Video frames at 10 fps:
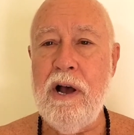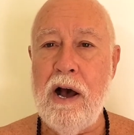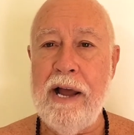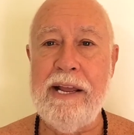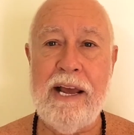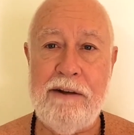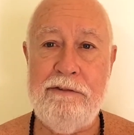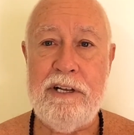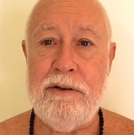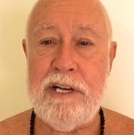I gave
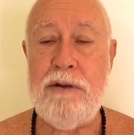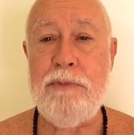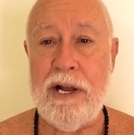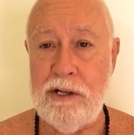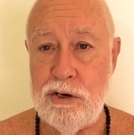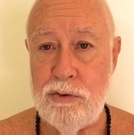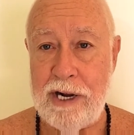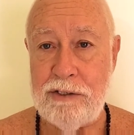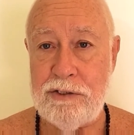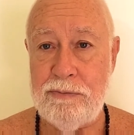the email
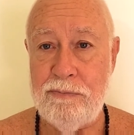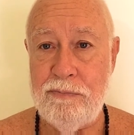address